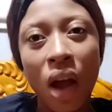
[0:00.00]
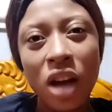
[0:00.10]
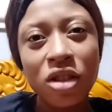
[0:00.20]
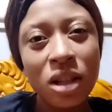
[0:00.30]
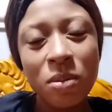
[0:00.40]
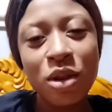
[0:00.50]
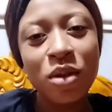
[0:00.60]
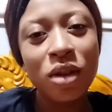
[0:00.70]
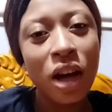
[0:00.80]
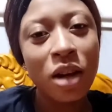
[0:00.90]
I just miss
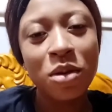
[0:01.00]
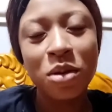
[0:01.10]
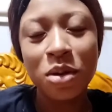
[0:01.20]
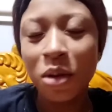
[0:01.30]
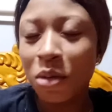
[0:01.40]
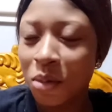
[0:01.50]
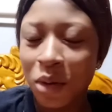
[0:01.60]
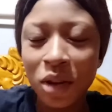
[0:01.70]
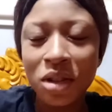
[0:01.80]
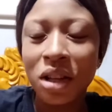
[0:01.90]
you guys so
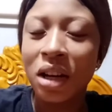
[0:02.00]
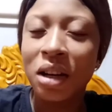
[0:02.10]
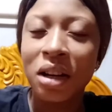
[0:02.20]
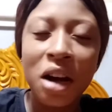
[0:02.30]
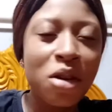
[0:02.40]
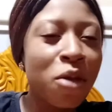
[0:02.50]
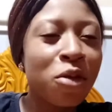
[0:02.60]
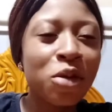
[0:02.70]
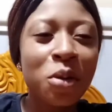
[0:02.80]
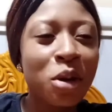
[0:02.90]
much that I don't
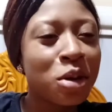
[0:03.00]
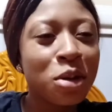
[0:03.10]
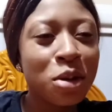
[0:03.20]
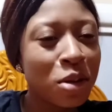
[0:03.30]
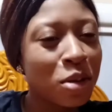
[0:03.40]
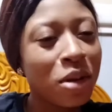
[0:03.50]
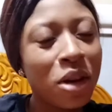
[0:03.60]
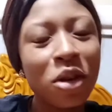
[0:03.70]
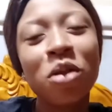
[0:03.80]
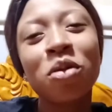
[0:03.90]
even know what
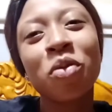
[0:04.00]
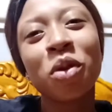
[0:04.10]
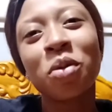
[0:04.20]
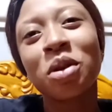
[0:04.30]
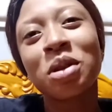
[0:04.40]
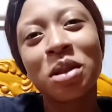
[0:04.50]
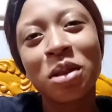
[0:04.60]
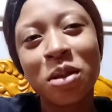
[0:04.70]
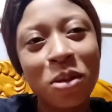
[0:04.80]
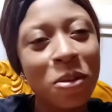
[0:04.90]
to
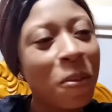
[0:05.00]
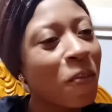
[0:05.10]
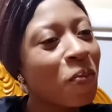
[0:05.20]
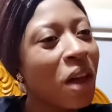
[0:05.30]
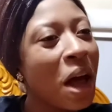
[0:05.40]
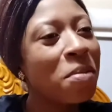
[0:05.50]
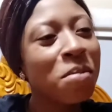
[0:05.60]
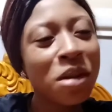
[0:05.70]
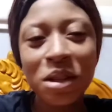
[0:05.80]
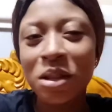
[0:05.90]
do. I
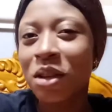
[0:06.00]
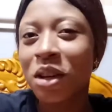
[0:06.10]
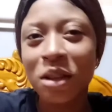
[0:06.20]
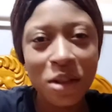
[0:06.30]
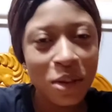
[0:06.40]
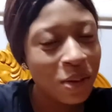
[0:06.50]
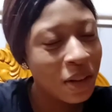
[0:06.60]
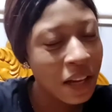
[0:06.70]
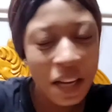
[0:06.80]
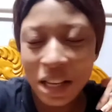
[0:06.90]
miss talking to you
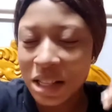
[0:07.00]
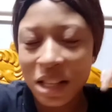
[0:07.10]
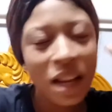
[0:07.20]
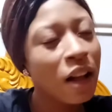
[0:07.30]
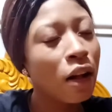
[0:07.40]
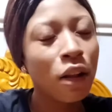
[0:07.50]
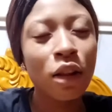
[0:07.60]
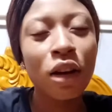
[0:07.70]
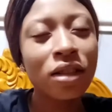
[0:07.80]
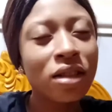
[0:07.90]
guys a
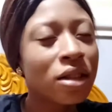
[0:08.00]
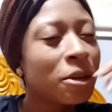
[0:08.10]
lot.